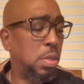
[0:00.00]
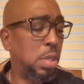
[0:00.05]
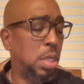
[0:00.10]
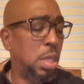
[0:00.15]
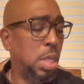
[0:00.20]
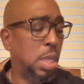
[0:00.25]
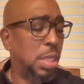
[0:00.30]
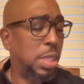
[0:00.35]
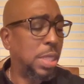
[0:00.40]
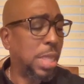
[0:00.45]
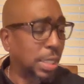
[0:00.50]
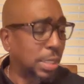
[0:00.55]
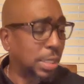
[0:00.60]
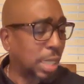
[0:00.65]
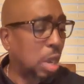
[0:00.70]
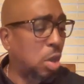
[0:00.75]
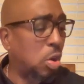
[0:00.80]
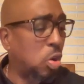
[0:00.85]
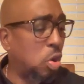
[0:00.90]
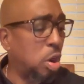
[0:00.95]
See,
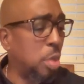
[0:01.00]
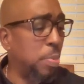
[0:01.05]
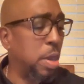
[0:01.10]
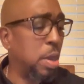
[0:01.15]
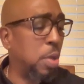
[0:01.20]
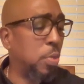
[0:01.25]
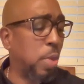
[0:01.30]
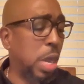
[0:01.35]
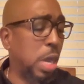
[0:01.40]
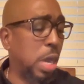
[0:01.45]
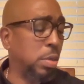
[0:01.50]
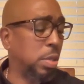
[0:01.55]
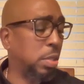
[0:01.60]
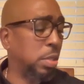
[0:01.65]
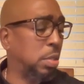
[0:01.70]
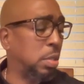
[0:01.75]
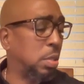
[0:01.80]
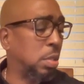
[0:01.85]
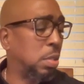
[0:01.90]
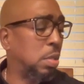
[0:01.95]
that's our army
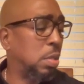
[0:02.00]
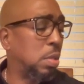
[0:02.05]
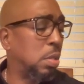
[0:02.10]
around us.